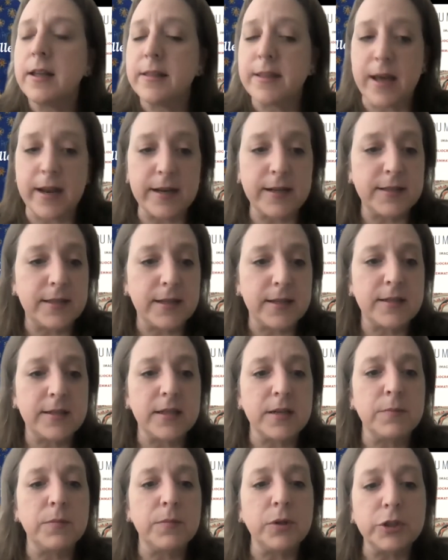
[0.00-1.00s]
that exists
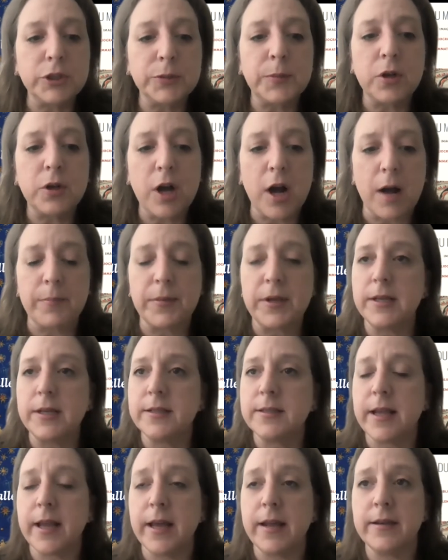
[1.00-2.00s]
in multiple
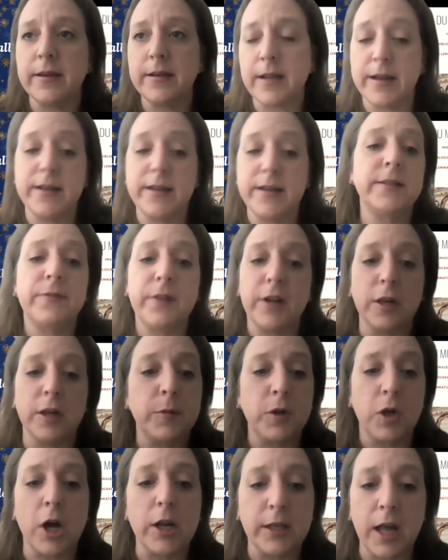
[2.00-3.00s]
copies and is
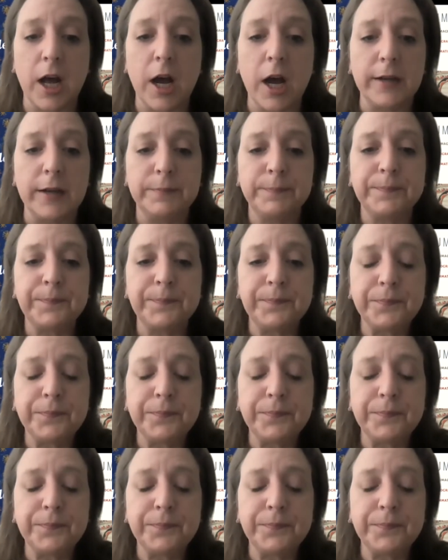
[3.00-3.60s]
available online.